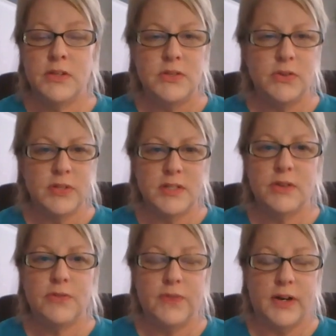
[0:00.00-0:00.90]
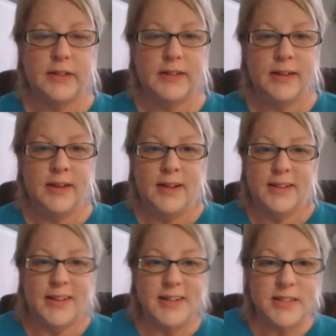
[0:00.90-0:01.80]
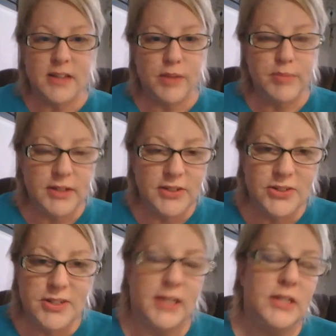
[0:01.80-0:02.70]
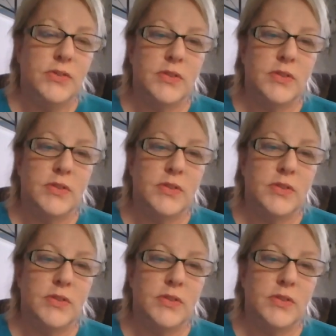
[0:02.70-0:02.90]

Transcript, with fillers: So it's a fun, let us come entertain you.